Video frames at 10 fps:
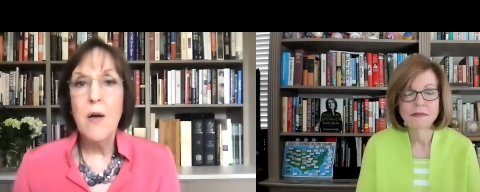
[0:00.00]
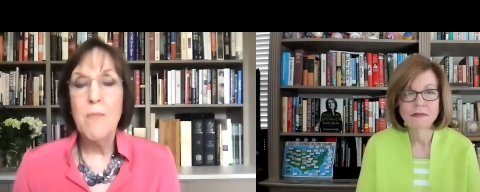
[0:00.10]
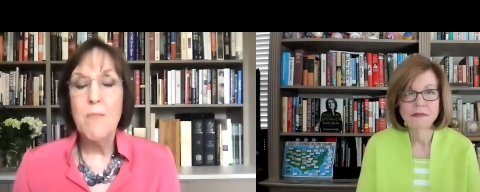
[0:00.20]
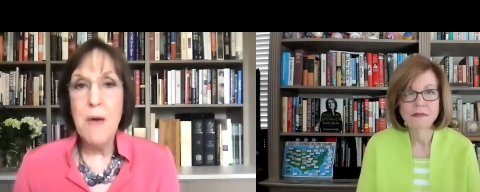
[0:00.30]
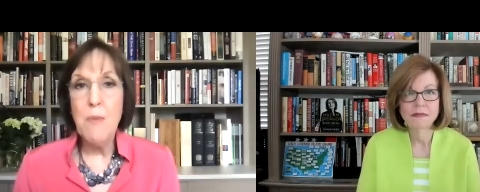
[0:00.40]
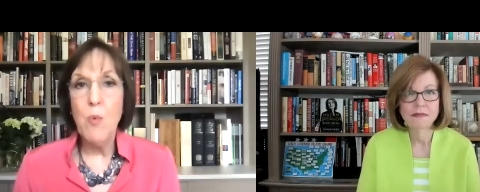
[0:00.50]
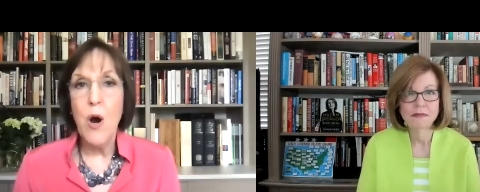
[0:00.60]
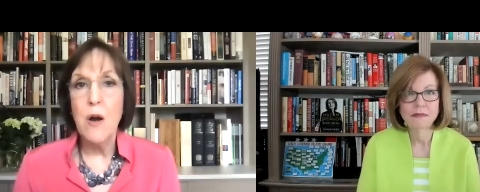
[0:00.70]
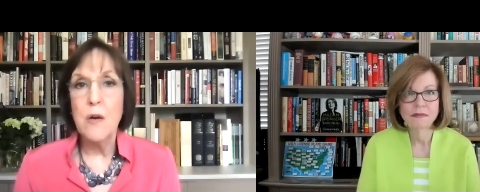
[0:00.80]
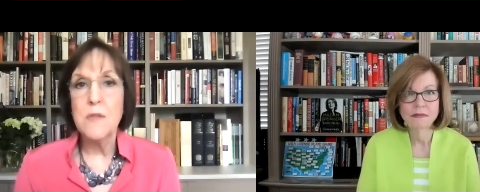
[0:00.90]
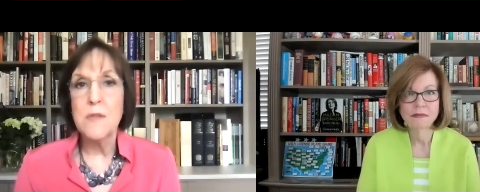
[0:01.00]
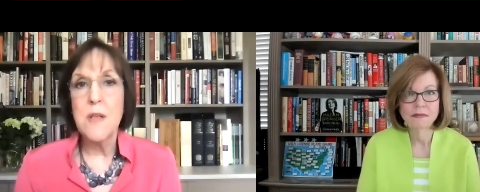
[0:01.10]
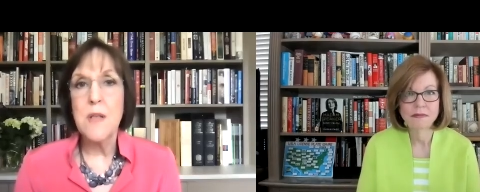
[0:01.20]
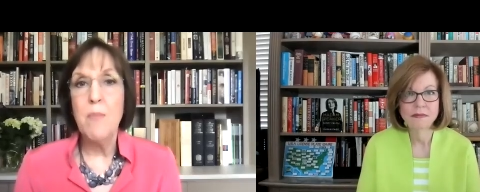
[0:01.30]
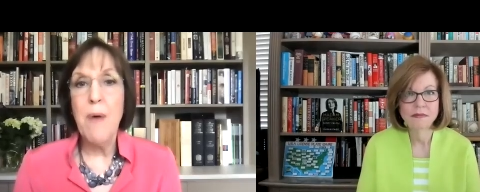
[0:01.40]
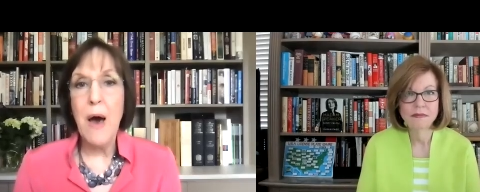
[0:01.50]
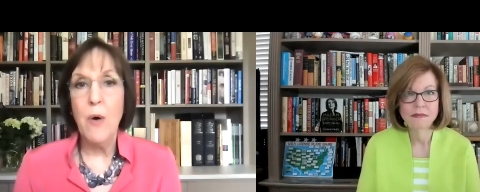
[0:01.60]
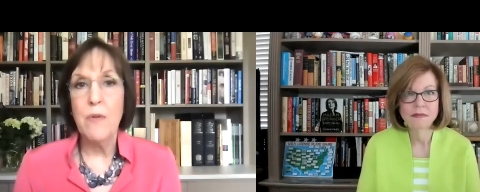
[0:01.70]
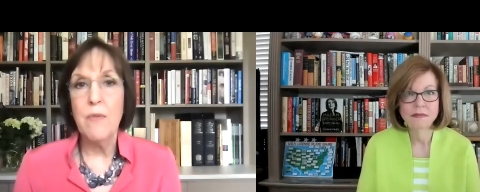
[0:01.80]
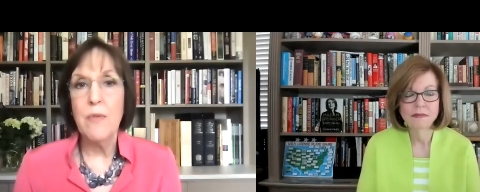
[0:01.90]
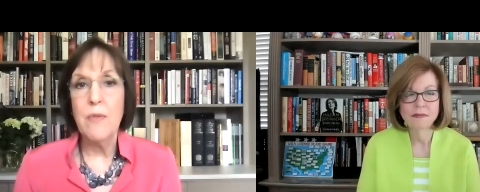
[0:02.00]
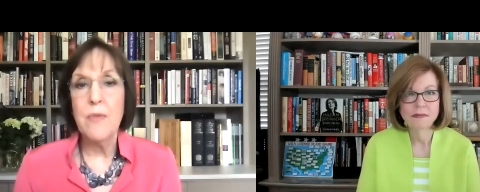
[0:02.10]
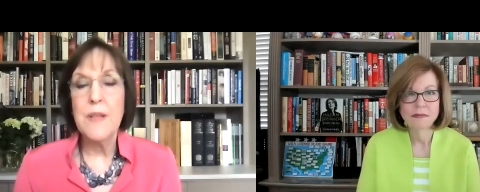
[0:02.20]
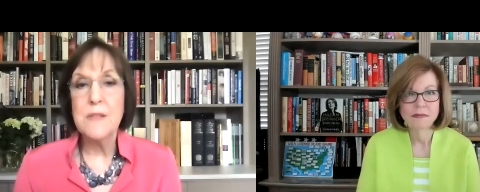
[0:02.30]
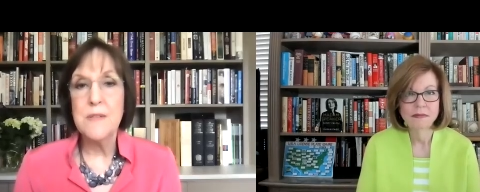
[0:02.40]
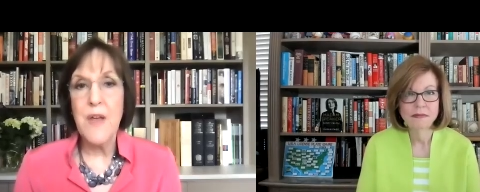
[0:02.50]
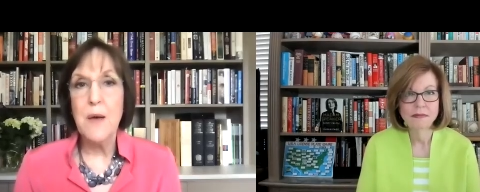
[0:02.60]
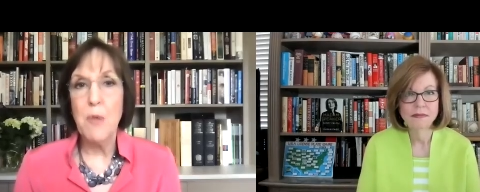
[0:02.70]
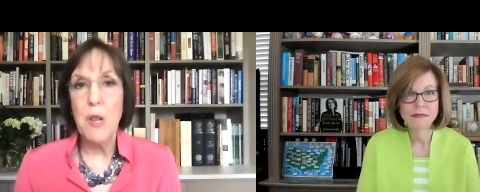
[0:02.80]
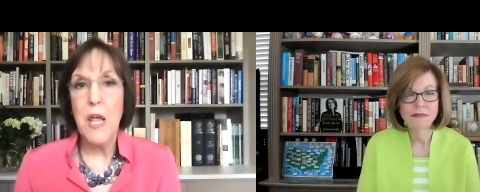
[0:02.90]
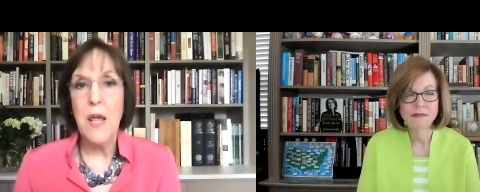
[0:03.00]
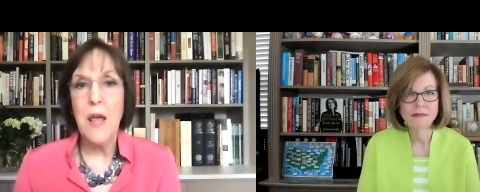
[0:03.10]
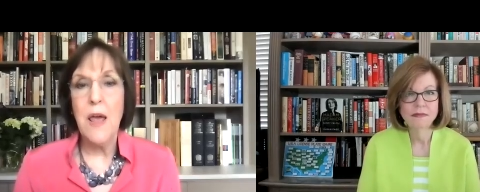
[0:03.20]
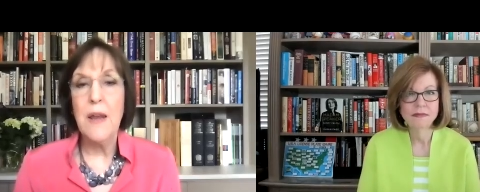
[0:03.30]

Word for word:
Speaker 1: memoirs about this family.